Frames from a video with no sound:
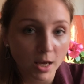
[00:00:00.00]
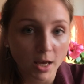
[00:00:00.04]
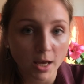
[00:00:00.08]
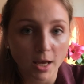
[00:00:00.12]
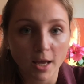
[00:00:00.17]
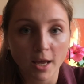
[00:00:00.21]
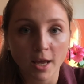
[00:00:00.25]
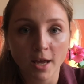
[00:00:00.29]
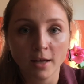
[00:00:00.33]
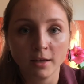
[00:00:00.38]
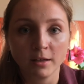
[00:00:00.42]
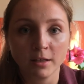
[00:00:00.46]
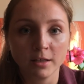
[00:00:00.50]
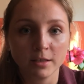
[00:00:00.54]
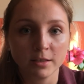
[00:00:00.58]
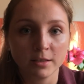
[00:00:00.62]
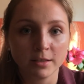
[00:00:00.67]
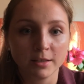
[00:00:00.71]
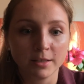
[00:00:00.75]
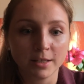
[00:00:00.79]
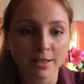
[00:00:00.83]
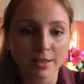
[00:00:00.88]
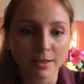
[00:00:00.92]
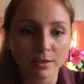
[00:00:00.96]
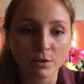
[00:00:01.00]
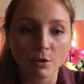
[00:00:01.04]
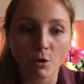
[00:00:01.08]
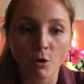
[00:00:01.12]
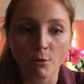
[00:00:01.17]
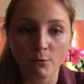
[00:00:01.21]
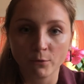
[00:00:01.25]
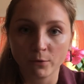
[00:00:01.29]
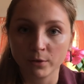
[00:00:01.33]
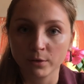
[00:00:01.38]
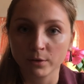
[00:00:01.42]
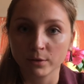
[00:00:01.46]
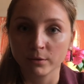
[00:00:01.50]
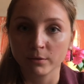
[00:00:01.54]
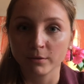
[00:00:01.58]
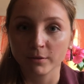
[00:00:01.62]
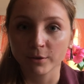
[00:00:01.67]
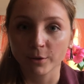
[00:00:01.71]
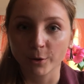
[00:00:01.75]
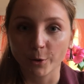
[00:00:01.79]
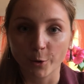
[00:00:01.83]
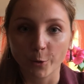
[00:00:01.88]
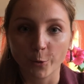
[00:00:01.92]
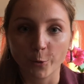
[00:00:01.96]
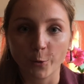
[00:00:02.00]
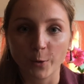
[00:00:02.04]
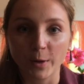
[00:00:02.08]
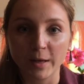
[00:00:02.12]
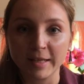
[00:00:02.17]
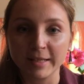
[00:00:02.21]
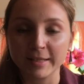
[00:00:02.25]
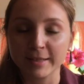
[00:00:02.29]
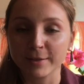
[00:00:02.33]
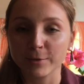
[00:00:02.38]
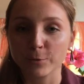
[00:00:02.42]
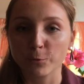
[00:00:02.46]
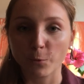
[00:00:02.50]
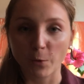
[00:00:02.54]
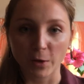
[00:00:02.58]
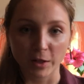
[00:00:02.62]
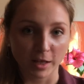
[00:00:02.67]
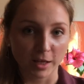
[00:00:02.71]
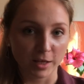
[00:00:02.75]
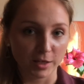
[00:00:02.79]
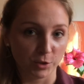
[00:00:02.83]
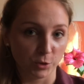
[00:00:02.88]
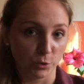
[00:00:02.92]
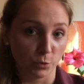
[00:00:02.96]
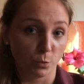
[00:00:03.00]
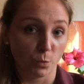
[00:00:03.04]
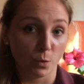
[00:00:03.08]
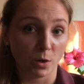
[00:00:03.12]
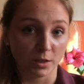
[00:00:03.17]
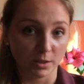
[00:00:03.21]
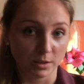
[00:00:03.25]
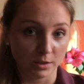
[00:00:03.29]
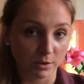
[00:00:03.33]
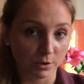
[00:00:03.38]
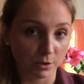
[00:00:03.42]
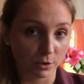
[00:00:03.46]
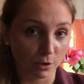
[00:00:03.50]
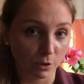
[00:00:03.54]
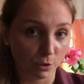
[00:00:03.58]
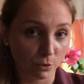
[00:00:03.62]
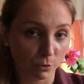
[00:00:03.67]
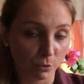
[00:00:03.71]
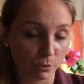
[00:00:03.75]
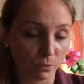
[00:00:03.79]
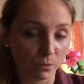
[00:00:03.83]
And it doesn't often go as well as you want it to go.